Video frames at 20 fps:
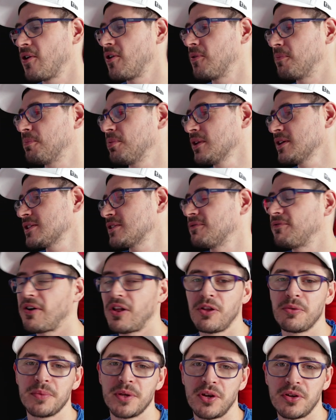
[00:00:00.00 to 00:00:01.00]
or please
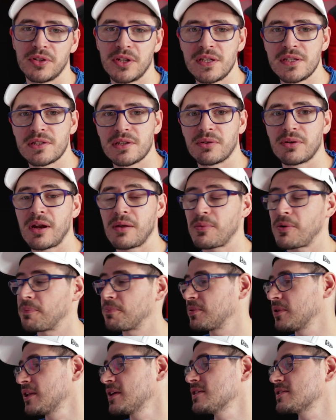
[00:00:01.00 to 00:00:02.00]
follow me on Instagram, or
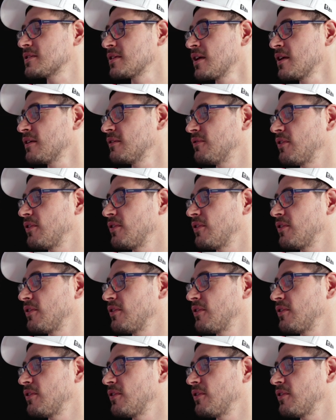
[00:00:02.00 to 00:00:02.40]
please